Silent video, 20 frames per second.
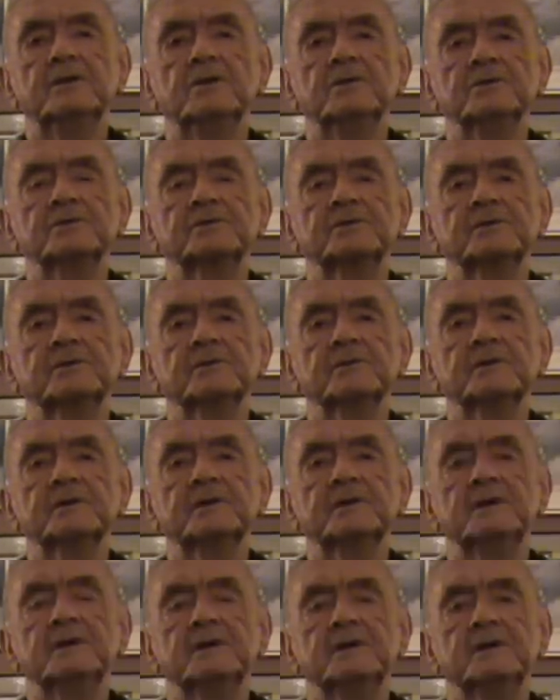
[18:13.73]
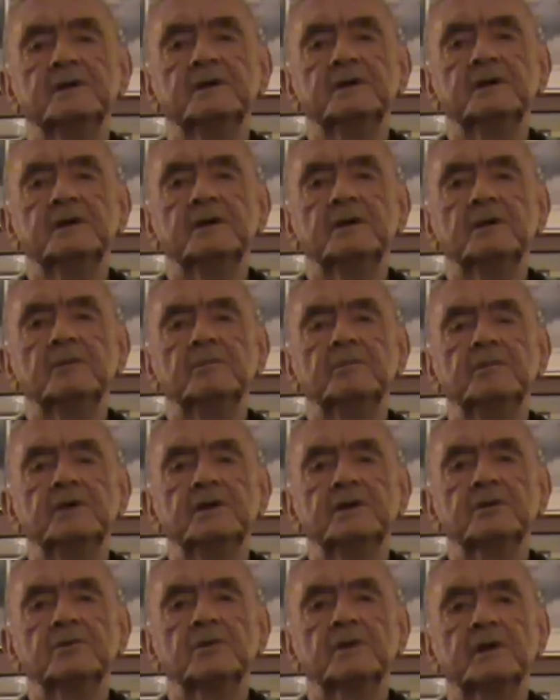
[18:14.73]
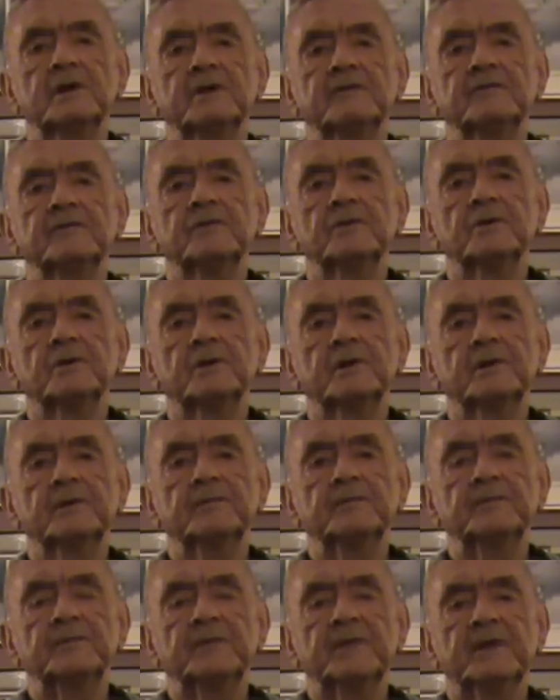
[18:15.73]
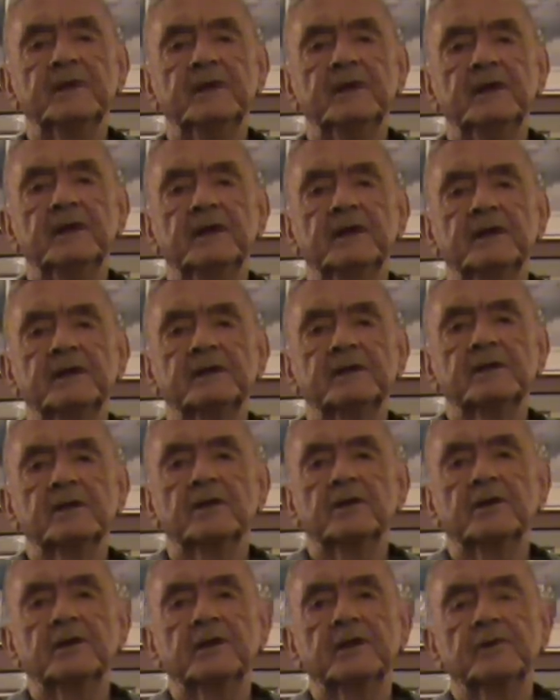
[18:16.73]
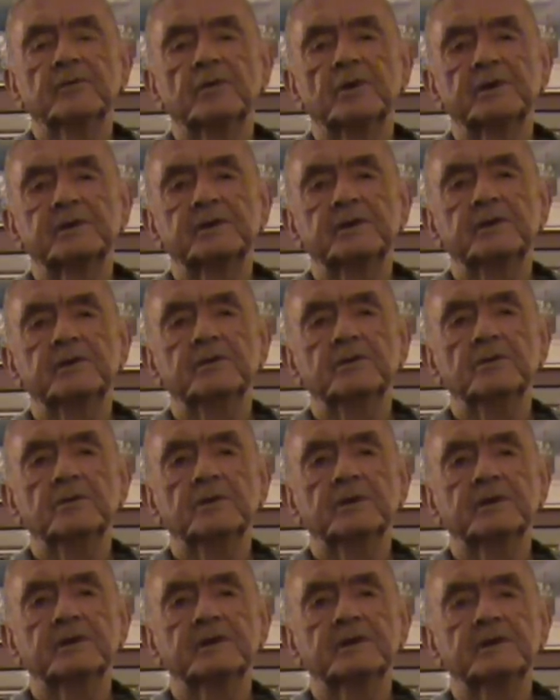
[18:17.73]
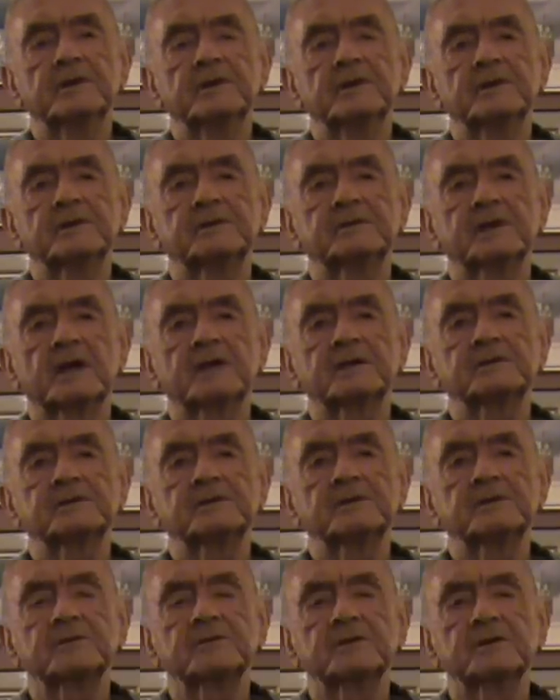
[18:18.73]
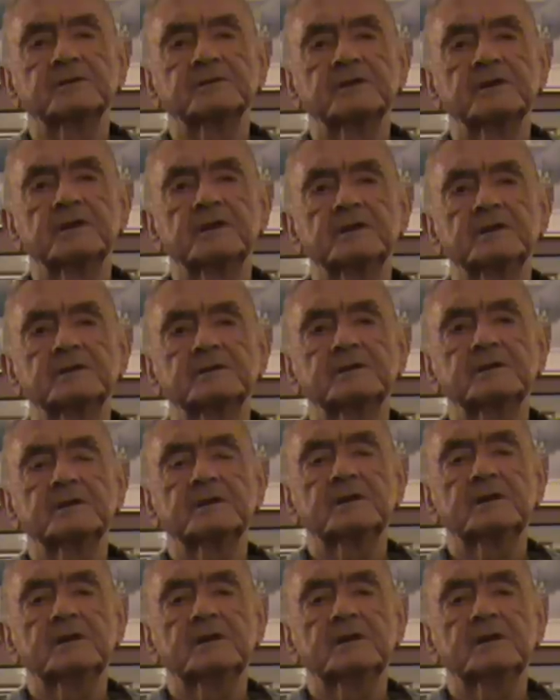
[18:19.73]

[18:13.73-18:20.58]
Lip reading: used to the B-24, learning what to do with it and its eccentricities.